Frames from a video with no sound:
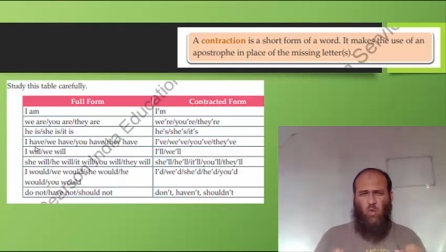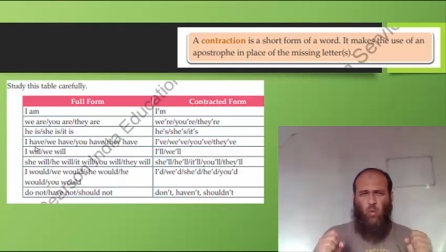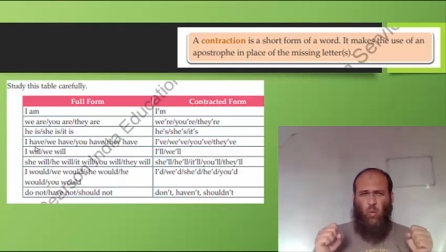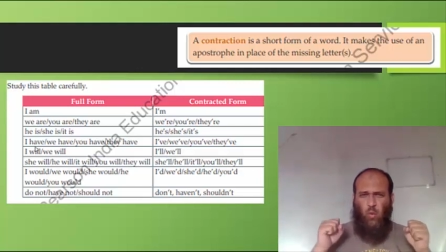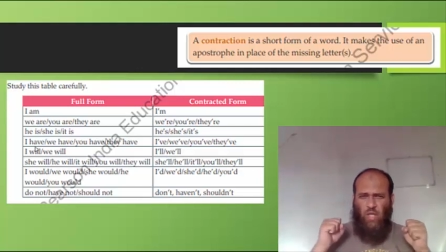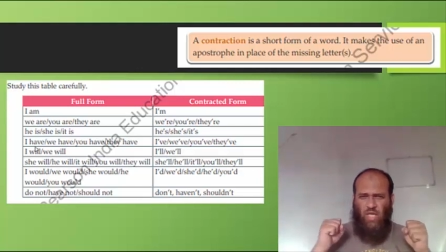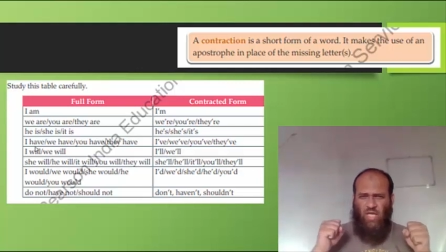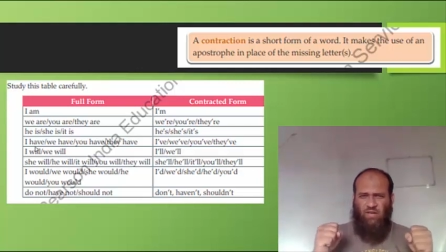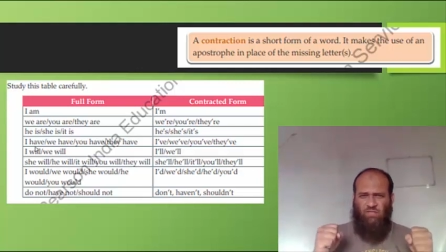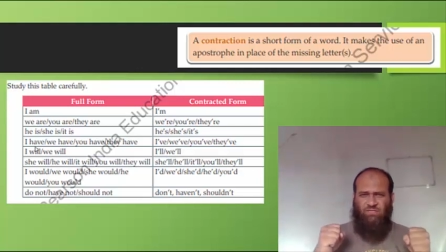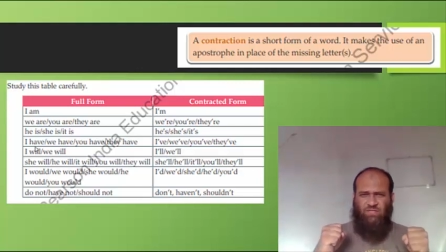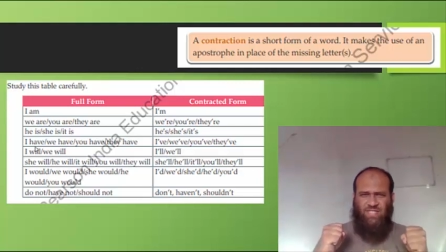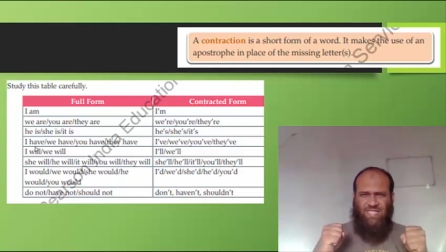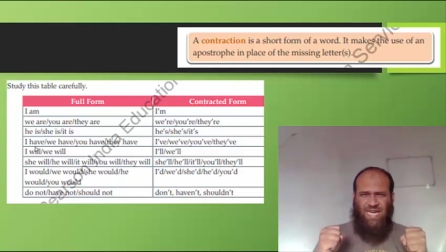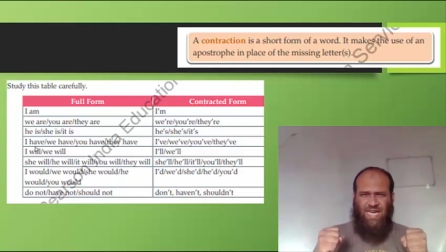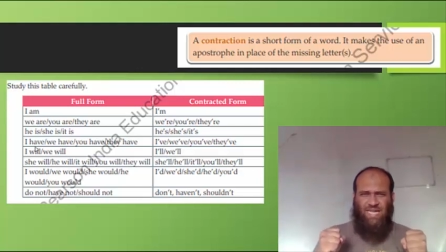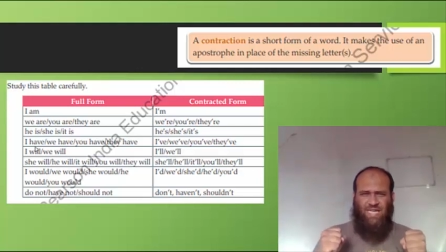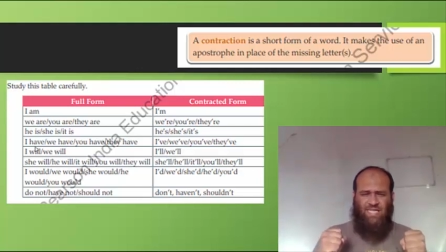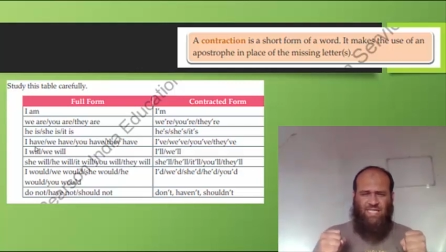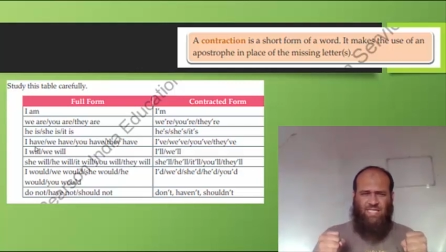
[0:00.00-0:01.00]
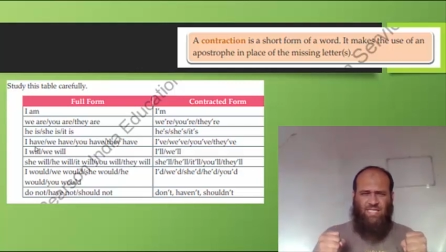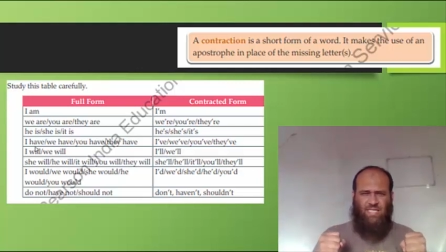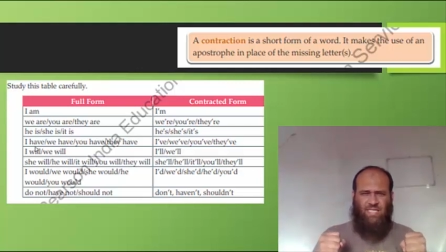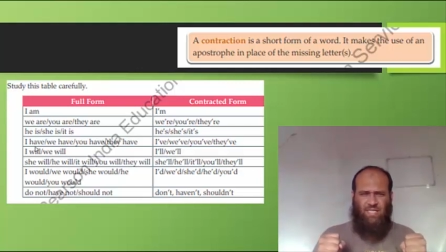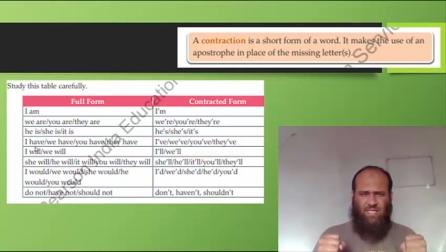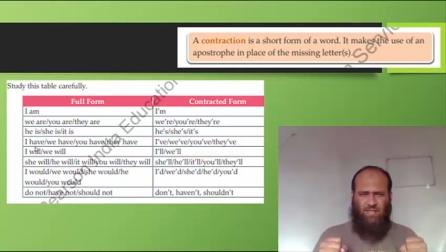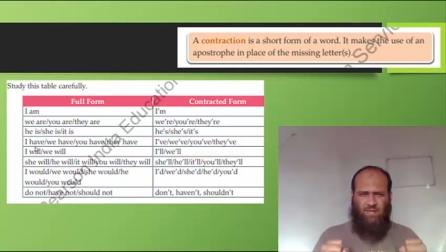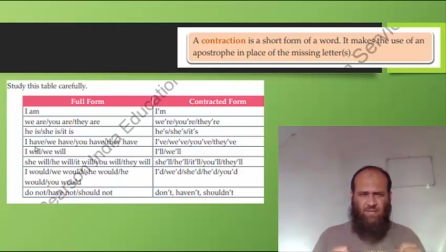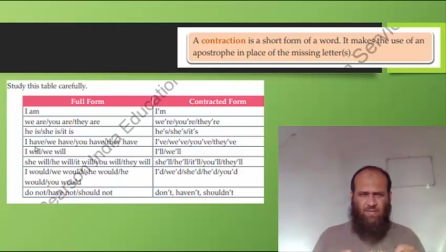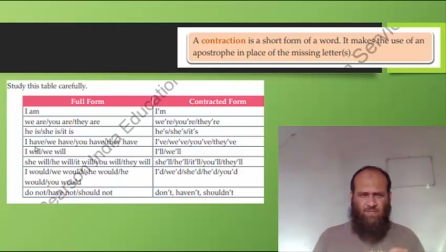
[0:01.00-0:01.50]
we have done it,
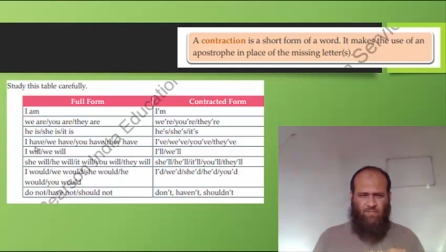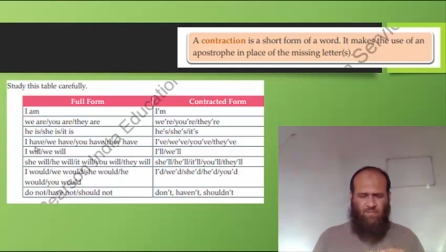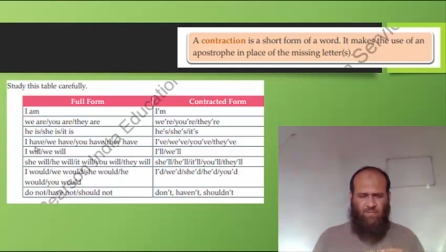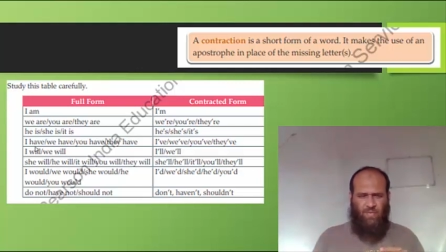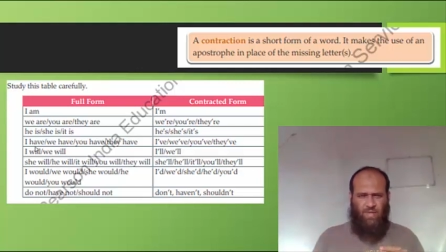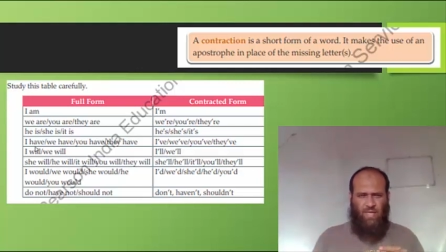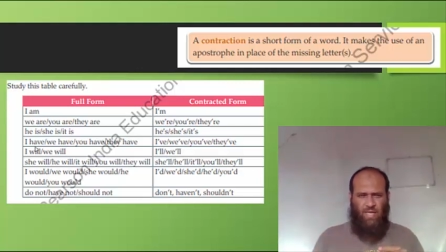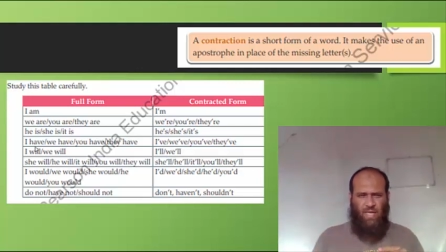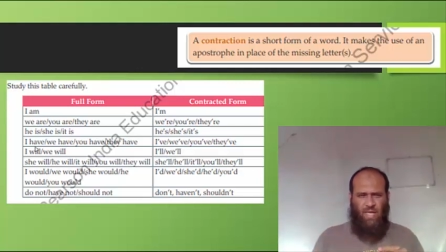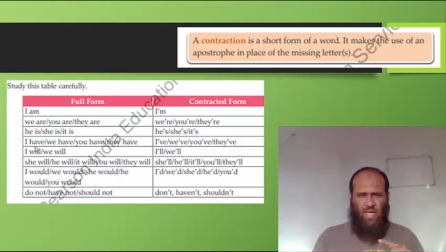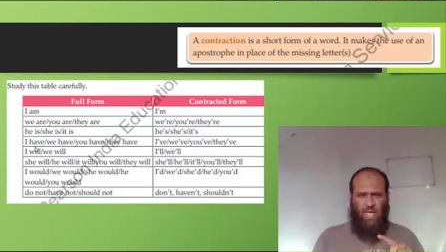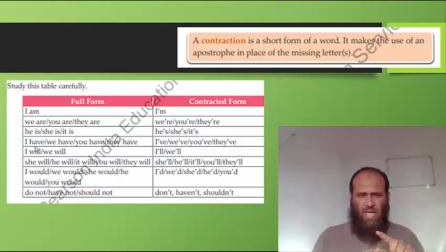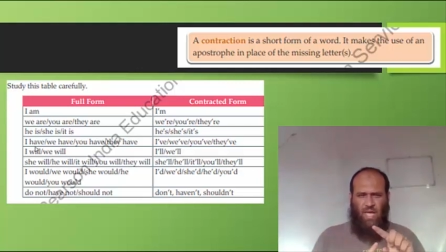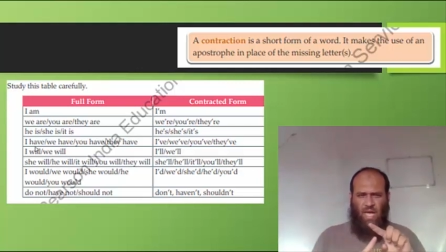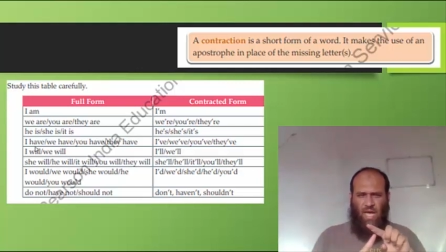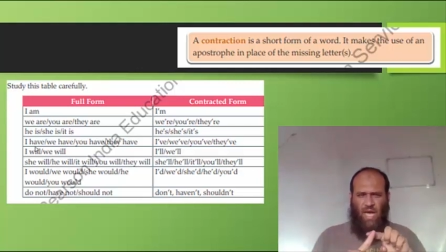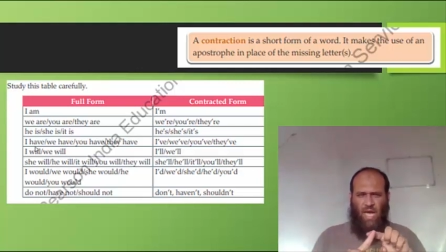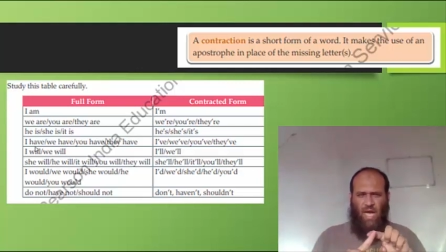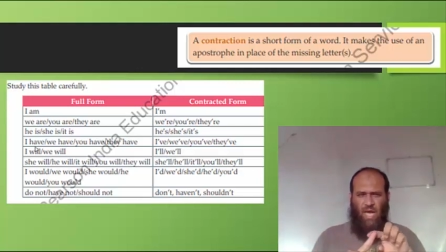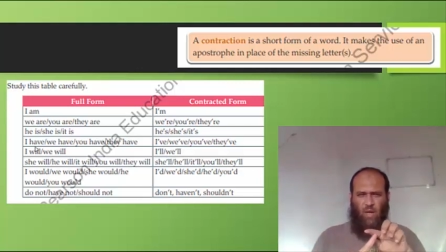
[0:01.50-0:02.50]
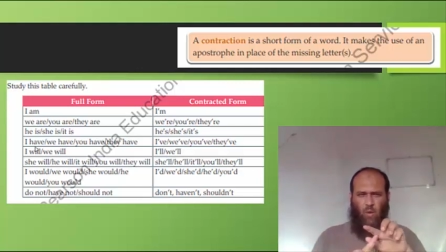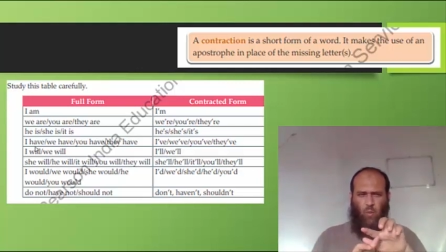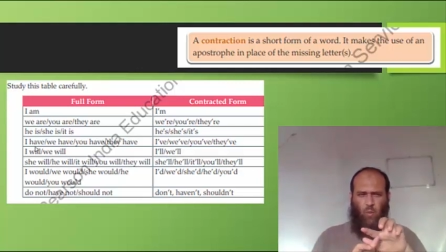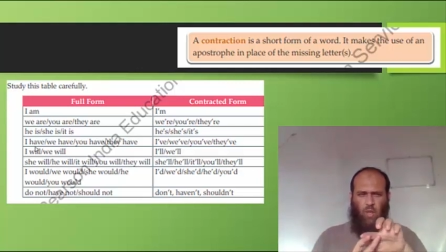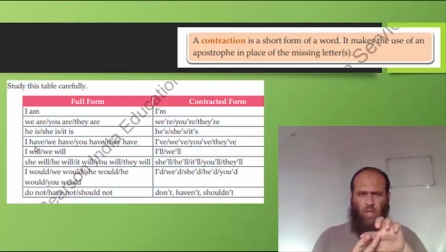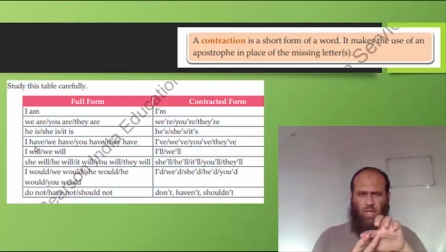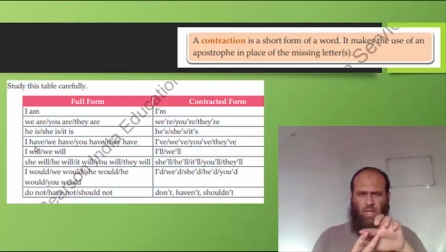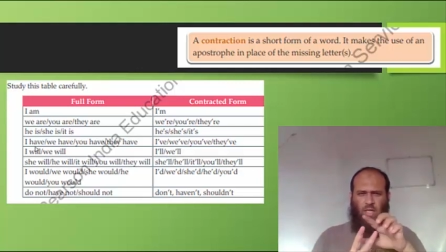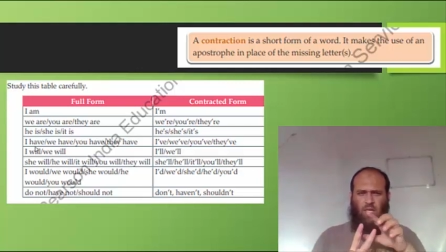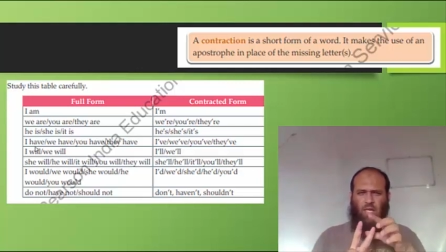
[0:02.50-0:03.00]
I
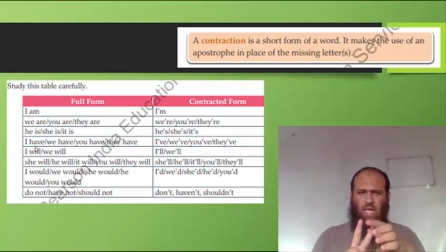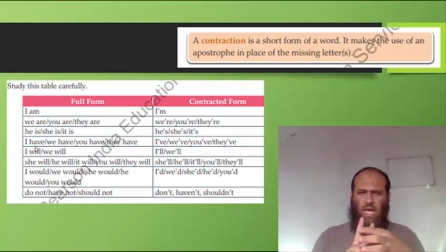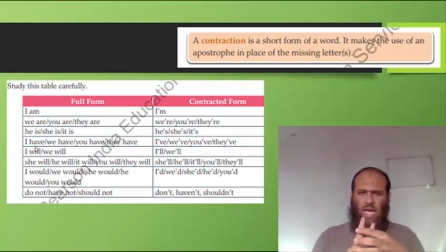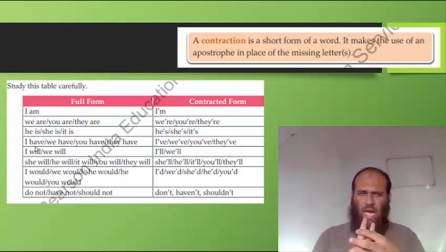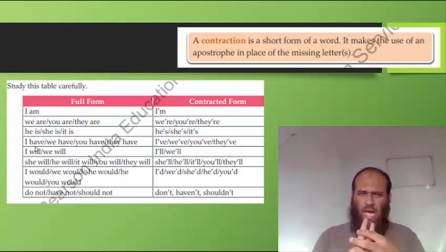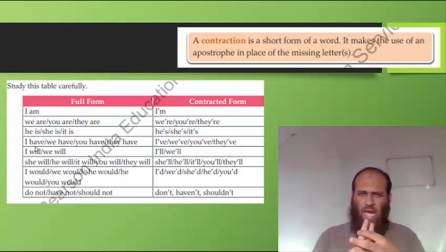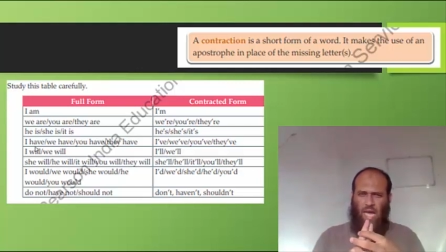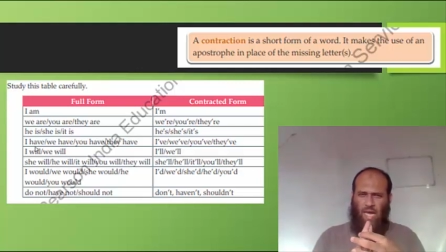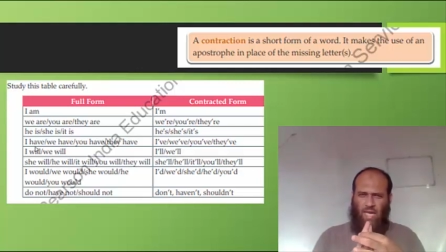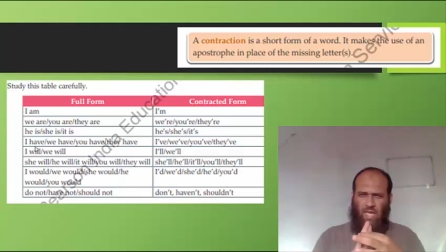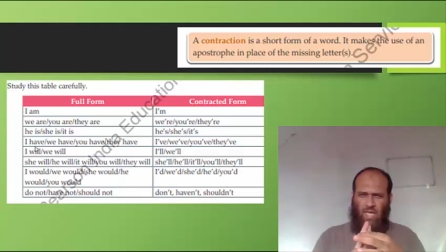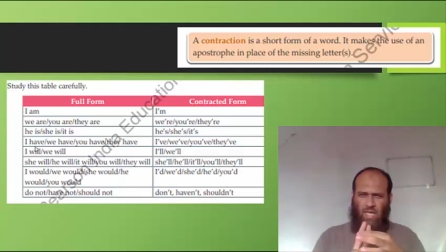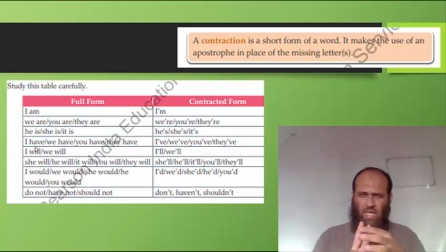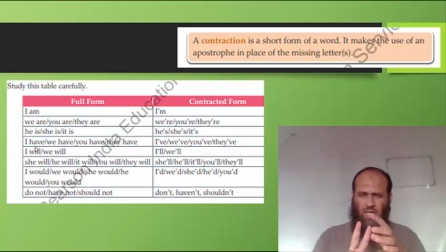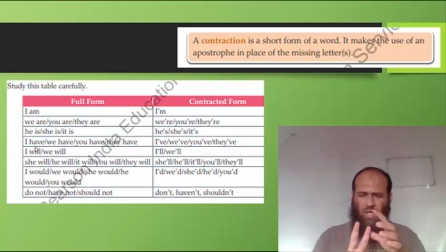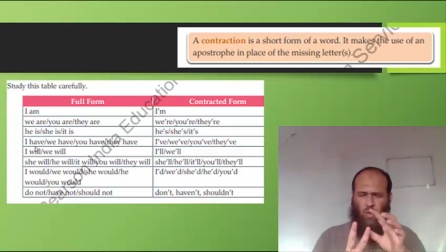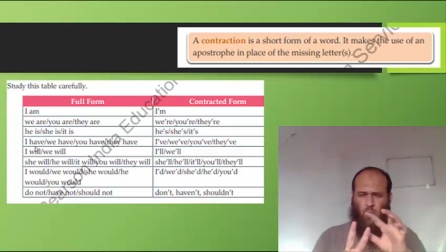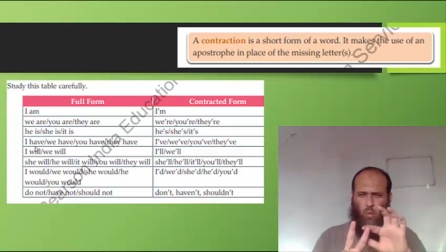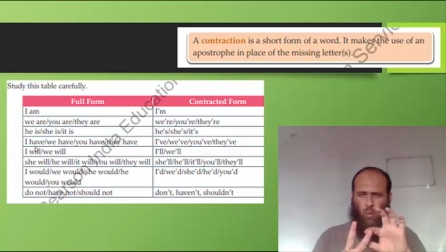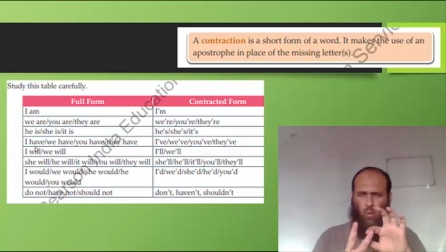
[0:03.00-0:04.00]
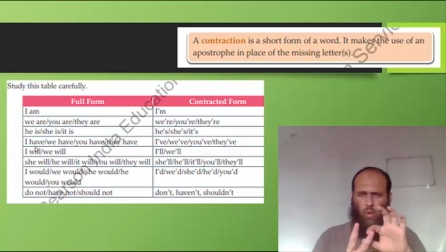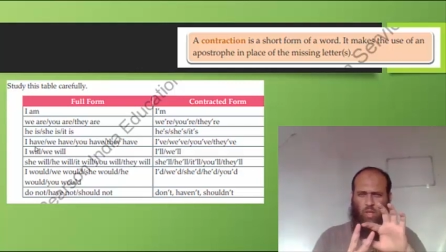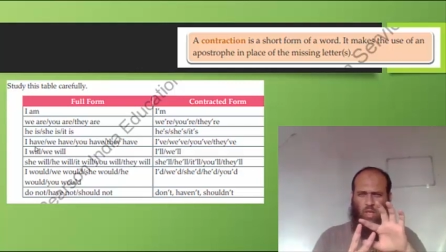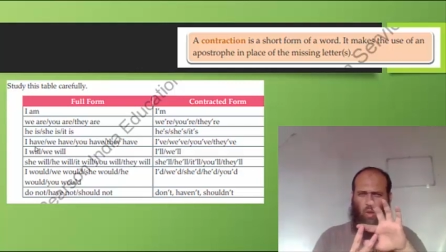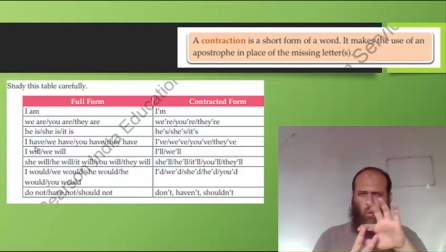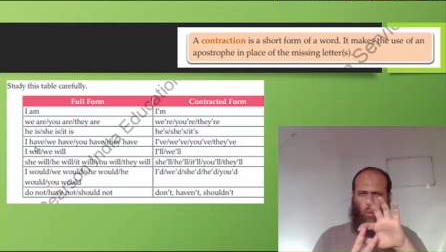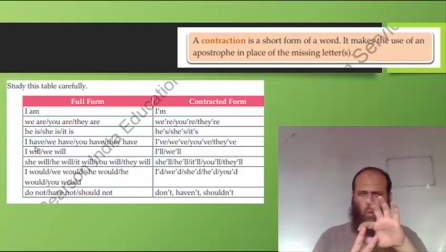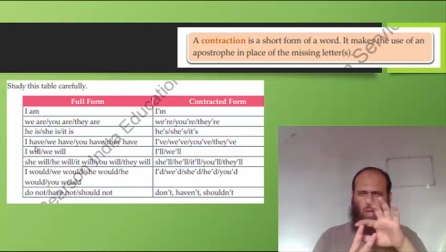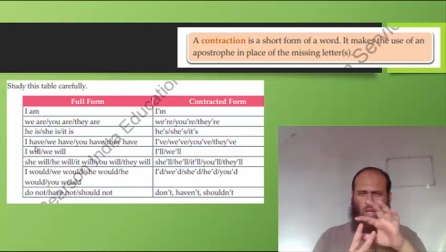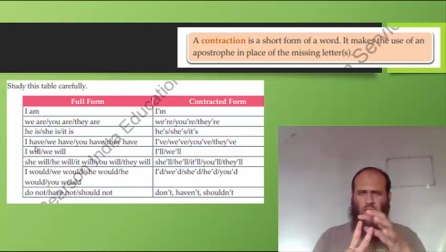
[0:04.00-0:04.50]
will, I'll, we
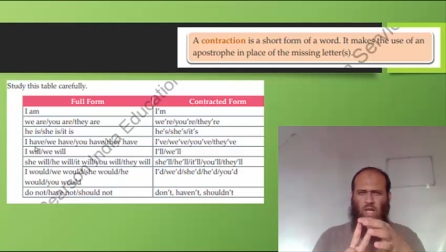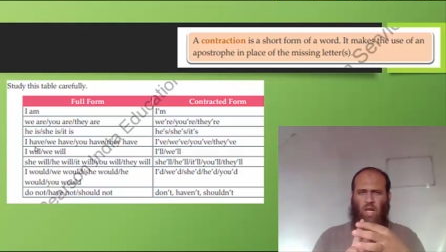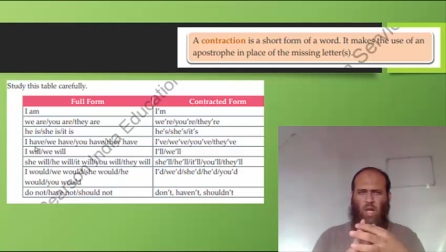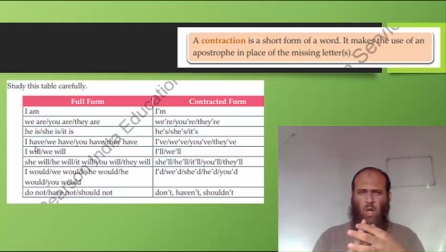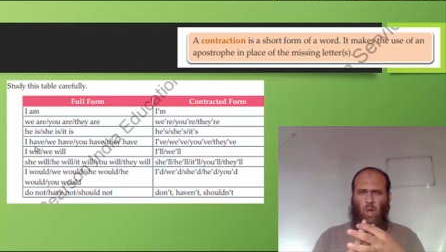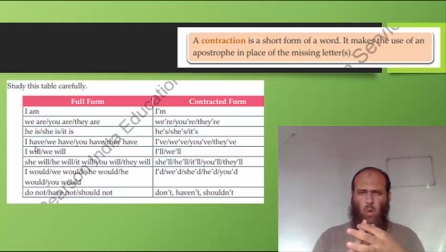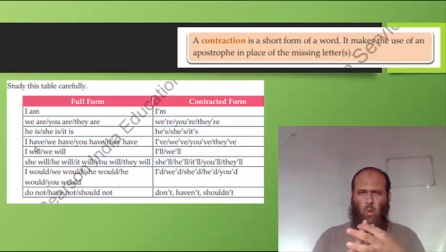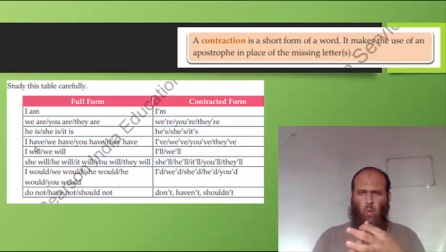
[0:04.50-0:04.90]
will,